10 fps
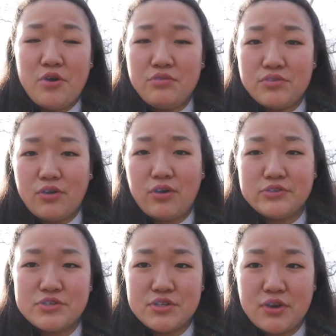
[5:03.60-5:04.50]
overall,
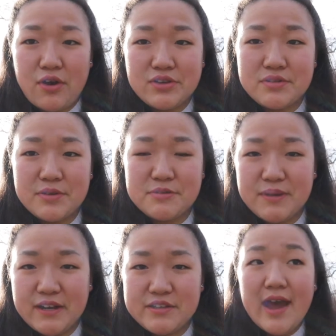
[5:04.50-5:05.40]
just an awesome
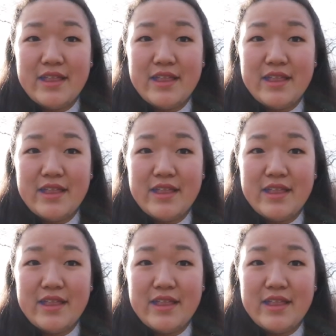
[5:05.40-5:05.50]
experience.